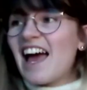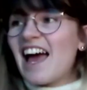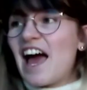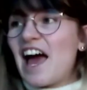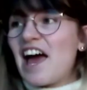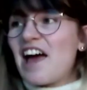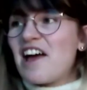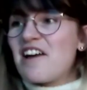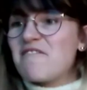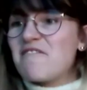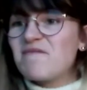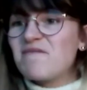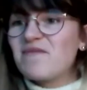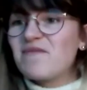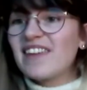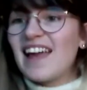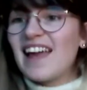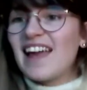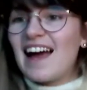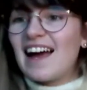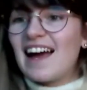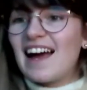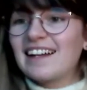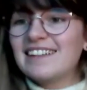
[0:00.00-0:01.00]
Um,
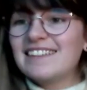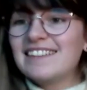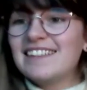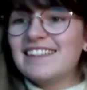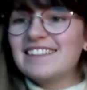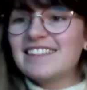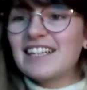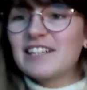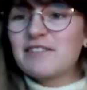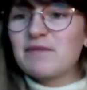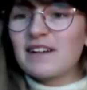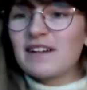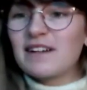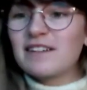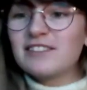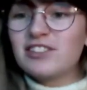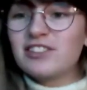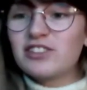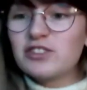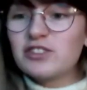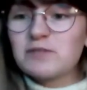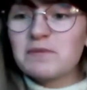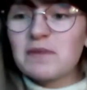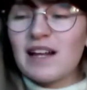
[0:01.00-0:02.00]
and he said
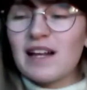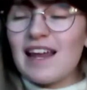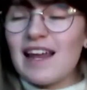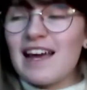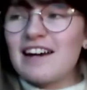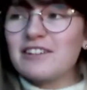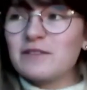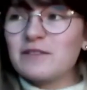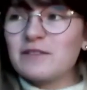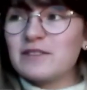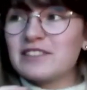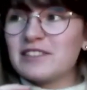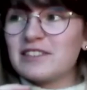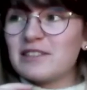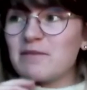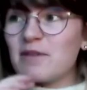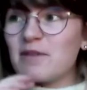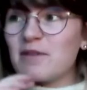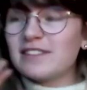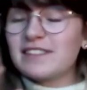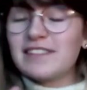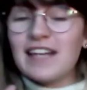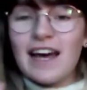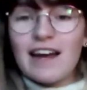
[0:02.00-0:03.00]
George MacLeod was the
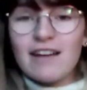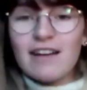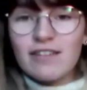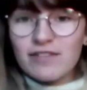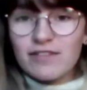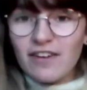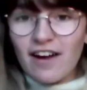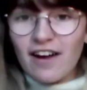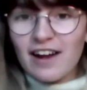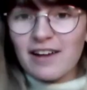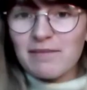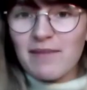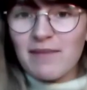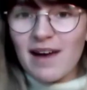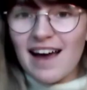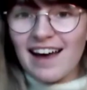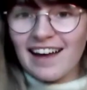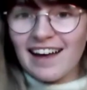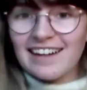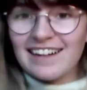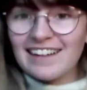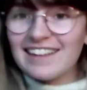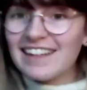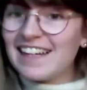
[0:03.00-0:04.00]
most terrifying
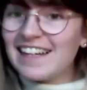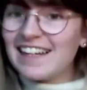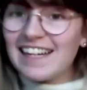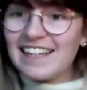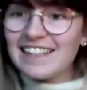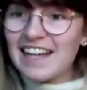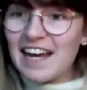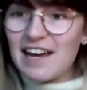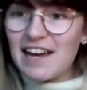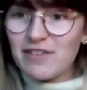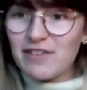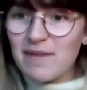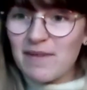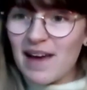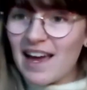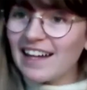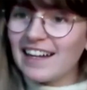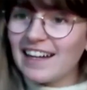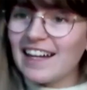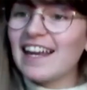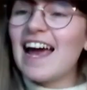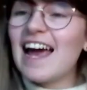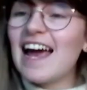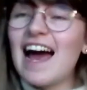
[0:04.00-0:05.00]
man he had ever met.
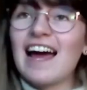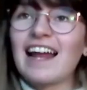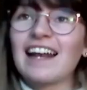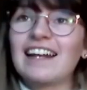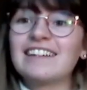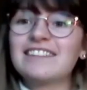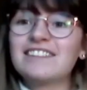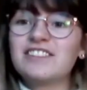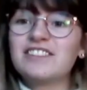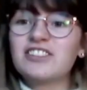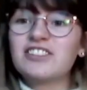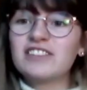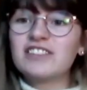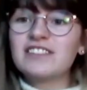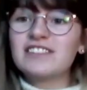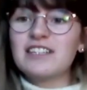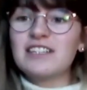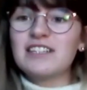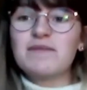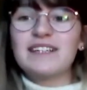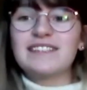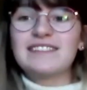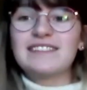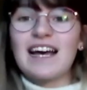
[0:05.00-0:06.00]
And John
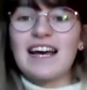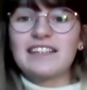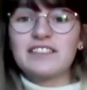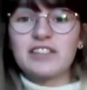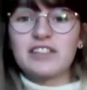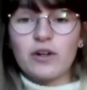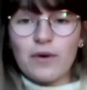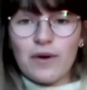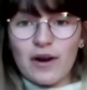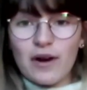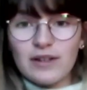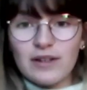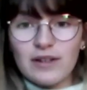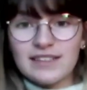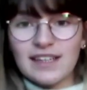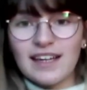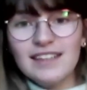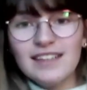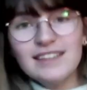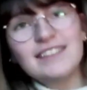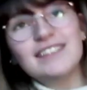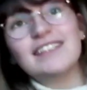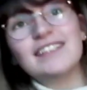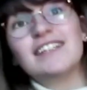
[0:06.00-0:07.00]
Summers had a
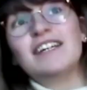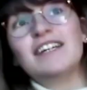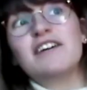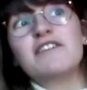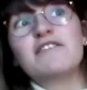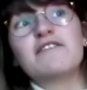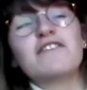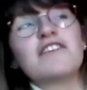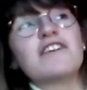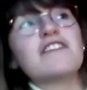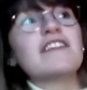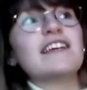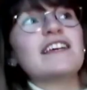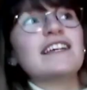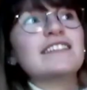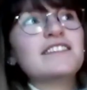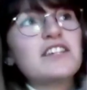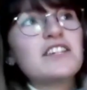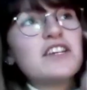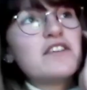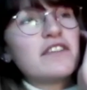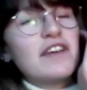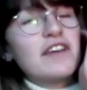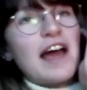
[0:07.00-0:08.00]
quota for
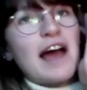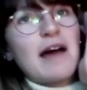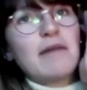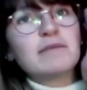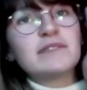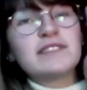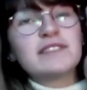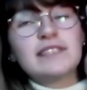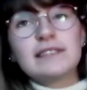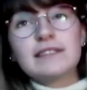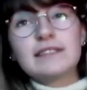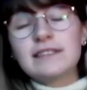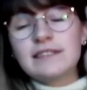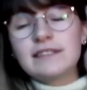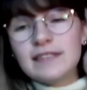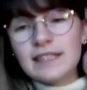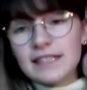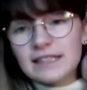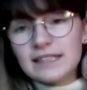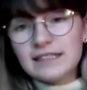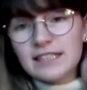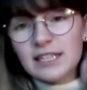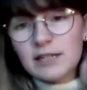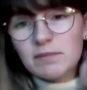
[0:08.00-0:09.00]
these youth camps that
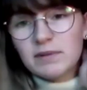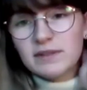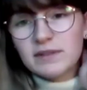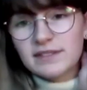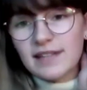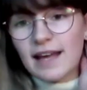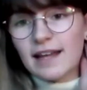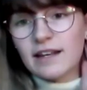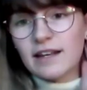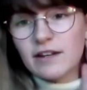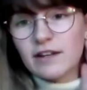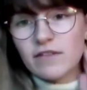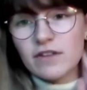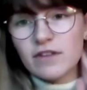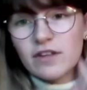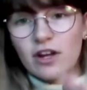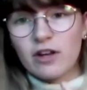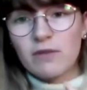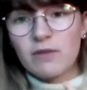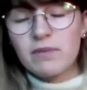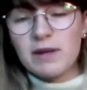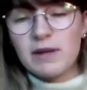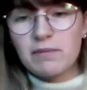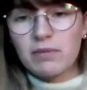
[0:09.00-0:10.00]
60% of the
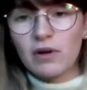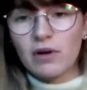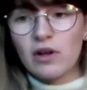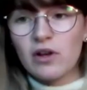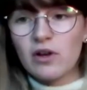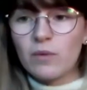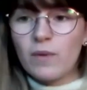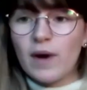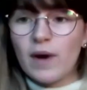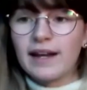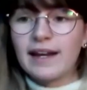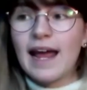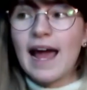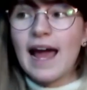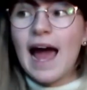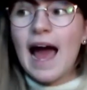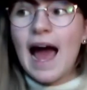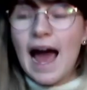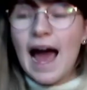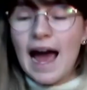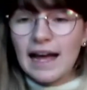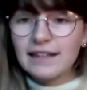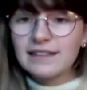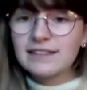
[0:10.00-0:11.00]
young people who went
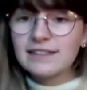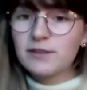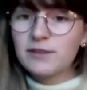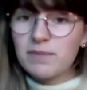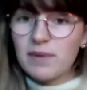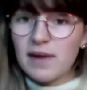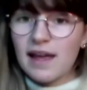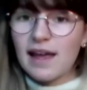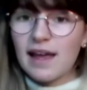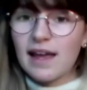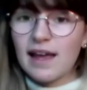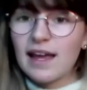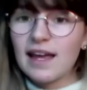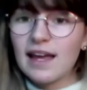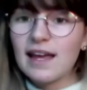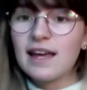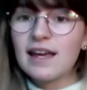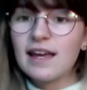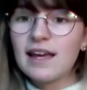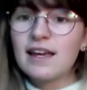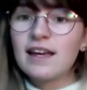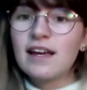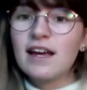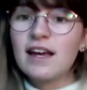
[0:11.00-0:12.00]
had to
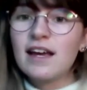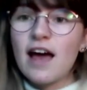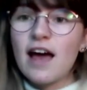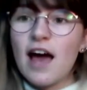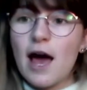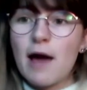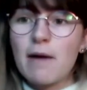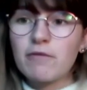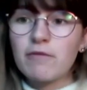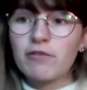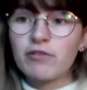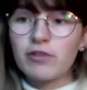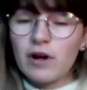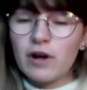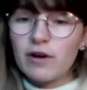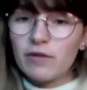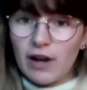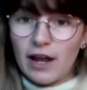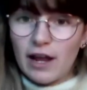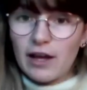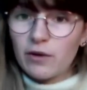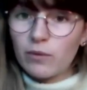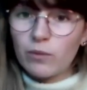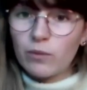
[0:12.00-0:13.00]
be um, for,
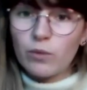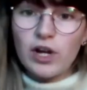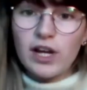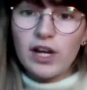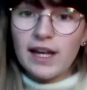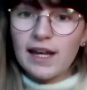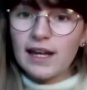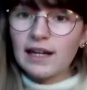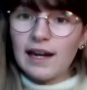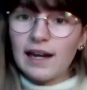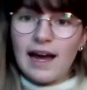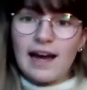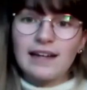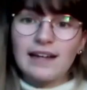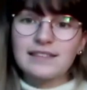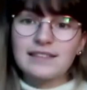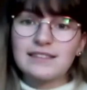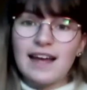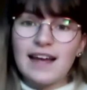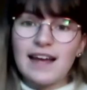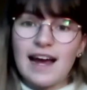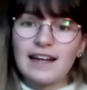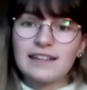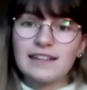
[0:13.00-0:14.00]
like working class.
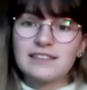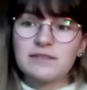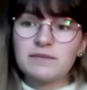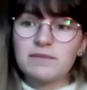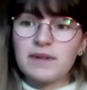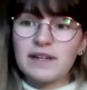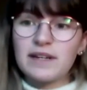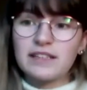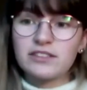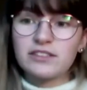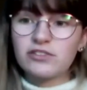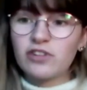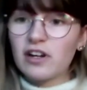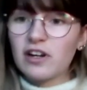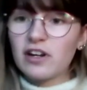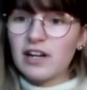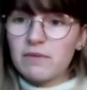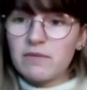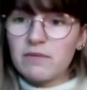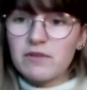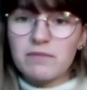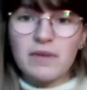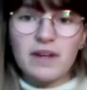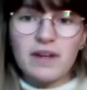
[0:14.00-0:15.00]
They had to be
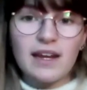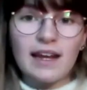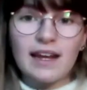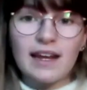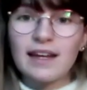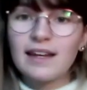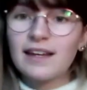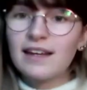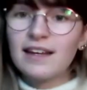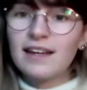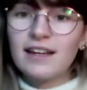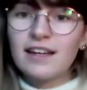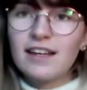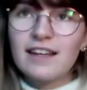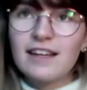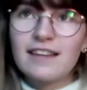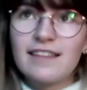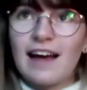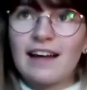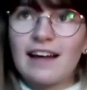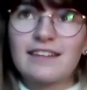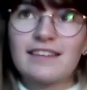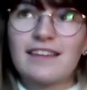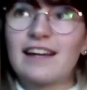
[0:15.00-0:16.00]
struggling with money
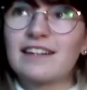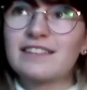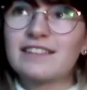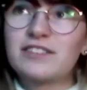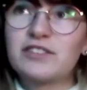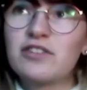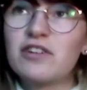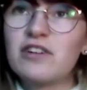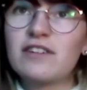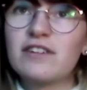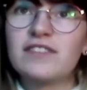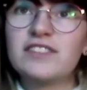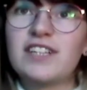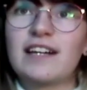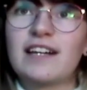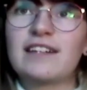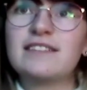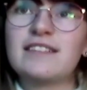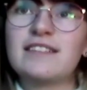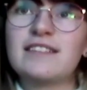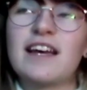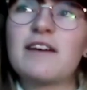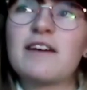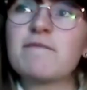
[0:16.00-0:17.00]
that, that sort of
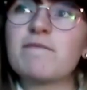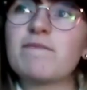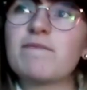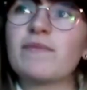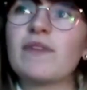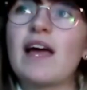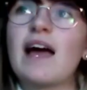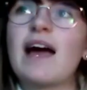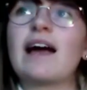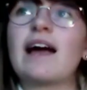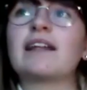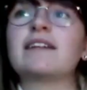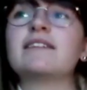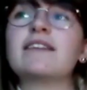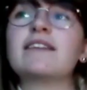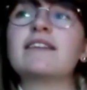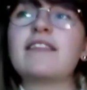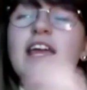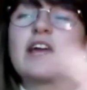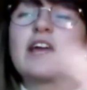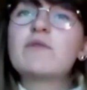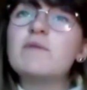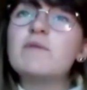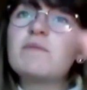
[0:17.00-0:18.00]
agenda. And
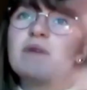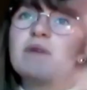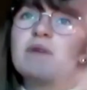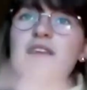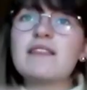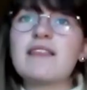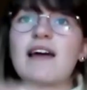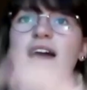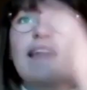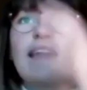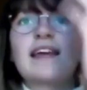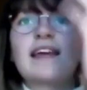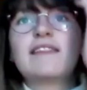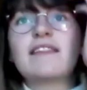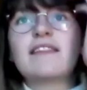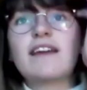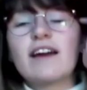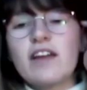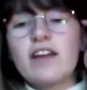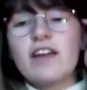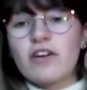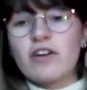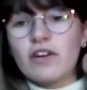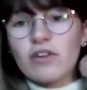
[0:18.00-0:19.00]
they would be there in the
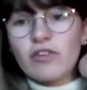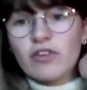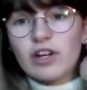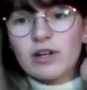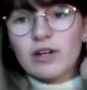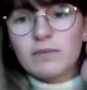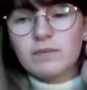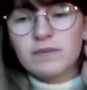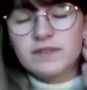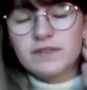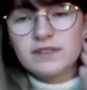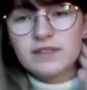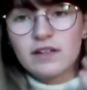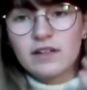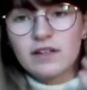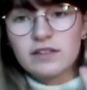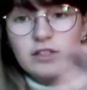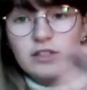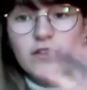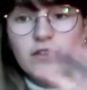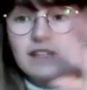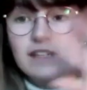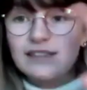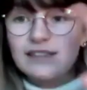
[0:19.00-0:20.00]
Iona groups.
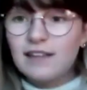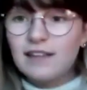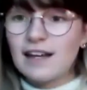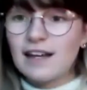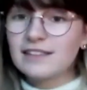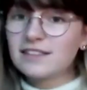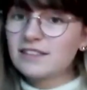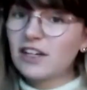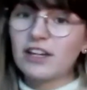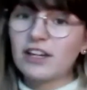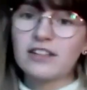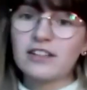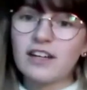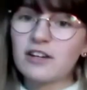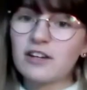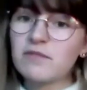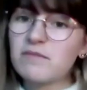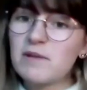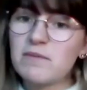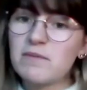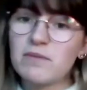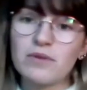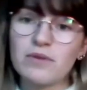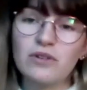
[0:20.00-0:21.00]
So these Glasgow young
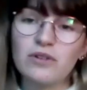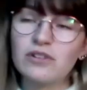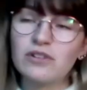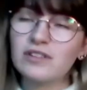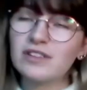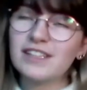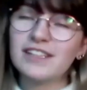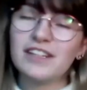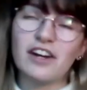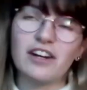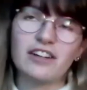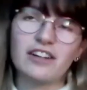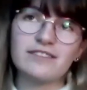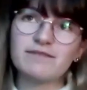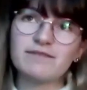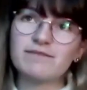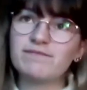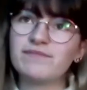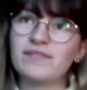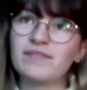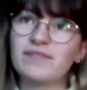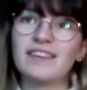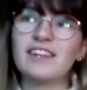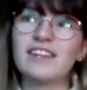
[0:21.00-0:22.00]
people, you know,
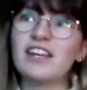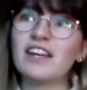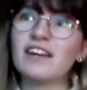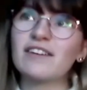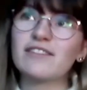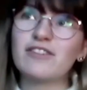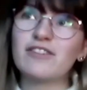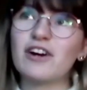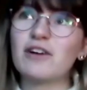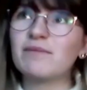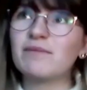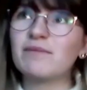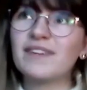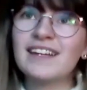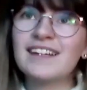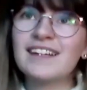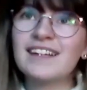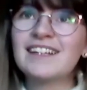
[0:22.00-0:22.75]
from,